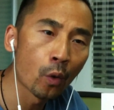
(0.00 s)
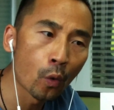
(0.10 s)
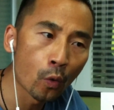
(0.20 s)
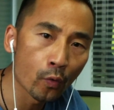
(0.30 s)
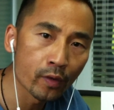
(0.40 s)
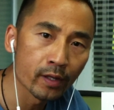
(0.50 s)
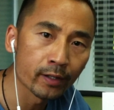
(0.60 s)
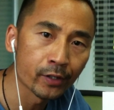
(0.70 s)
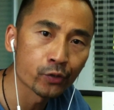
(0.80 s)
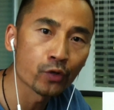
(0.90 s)
all
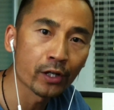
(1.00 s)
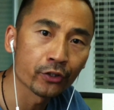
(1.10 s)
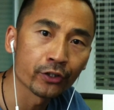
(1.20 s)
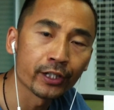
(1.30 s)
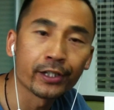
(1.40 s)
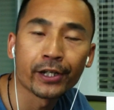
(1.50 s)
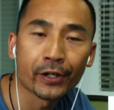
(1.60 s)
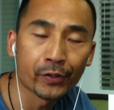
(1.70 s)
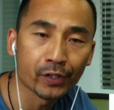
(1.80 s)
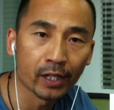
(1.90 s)
the construction
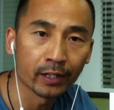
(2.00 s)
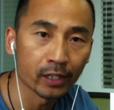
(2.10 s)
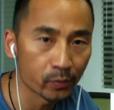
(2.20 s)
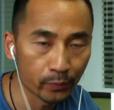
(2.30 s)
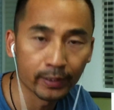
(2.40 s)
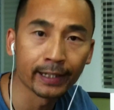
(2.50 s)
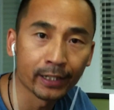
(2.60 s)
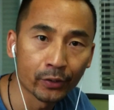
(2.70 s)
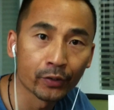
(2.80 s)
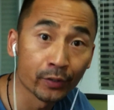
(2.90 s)
details and
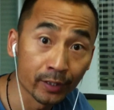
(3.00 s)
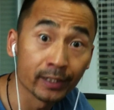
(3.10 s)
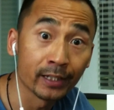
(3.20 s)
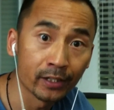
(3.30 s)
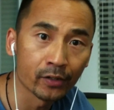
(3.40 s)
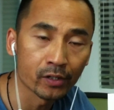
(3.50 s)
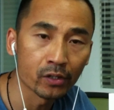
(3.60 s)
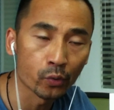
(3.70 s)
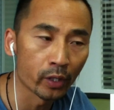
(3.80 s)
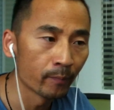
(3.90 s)
explain you in details
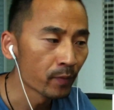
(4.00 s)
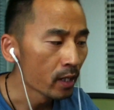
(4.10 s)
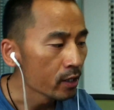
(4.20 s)
as well.